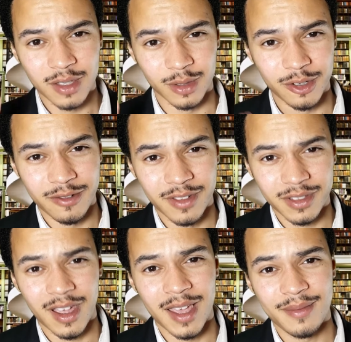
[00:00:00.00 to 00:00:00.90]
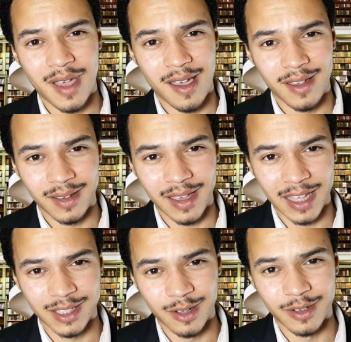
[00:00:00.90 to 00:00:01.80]
So during this time,
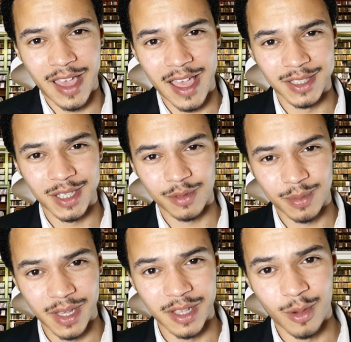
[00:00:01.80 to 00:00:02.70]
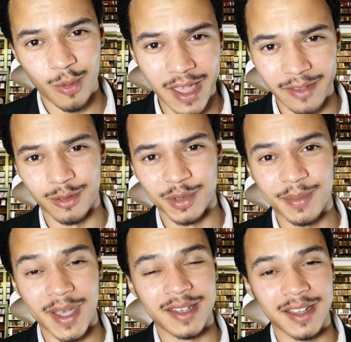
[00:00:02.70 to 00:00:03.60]
Catalonia ends up splitting away from
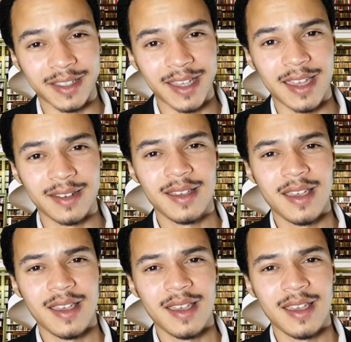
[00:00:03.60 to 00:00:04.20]
Spain again,